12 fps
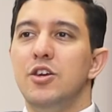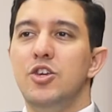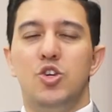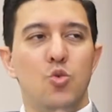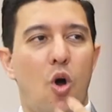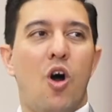
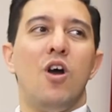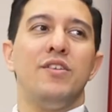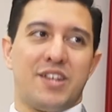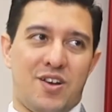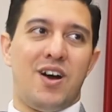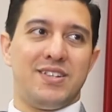You are
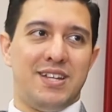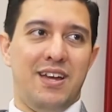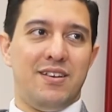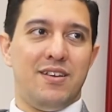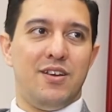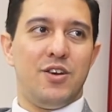the
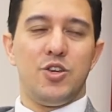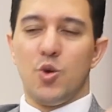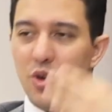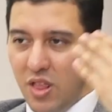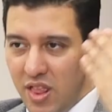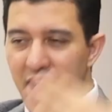content.
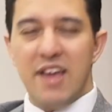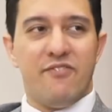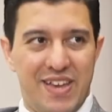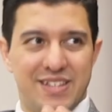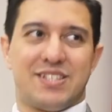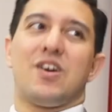Your
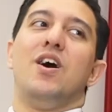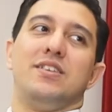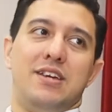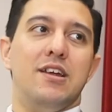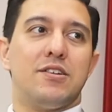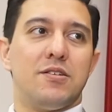life is
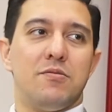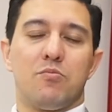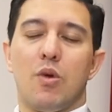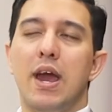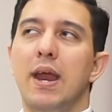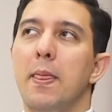content,
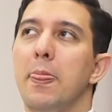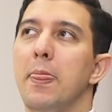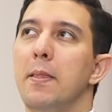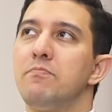right?